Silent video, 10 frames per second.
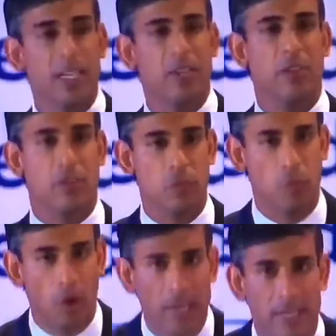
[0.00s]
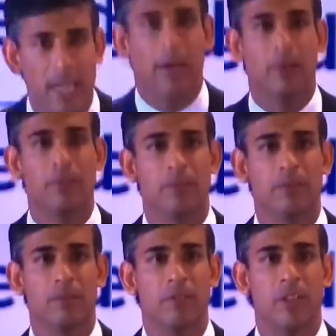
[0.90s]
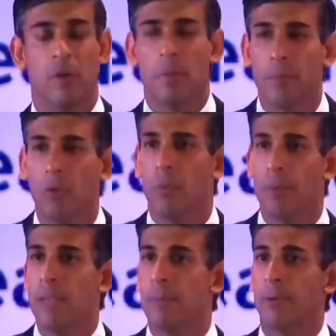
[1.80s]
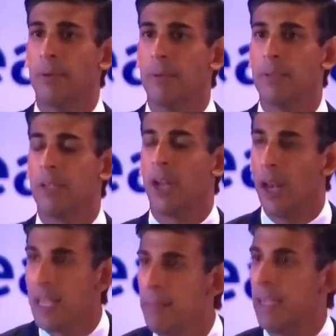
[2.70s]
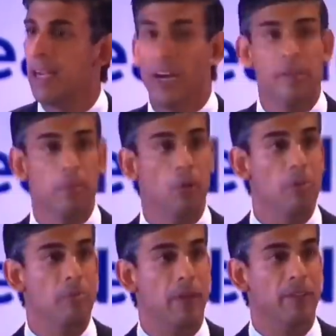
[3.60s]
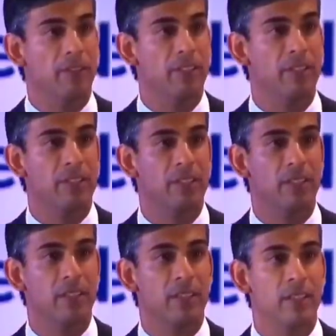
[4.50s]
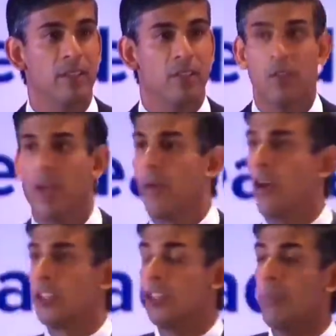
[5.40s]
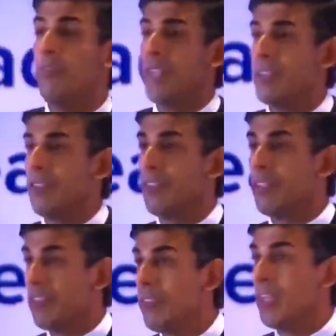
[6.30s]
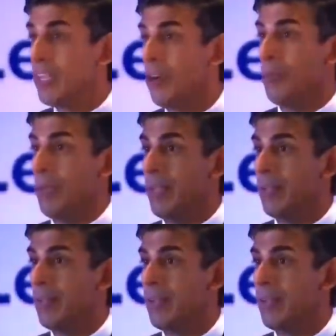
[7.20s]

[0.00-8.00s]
tell you this, right now, there are more people claiming unemployment benefit than there are job vacancies in the economy.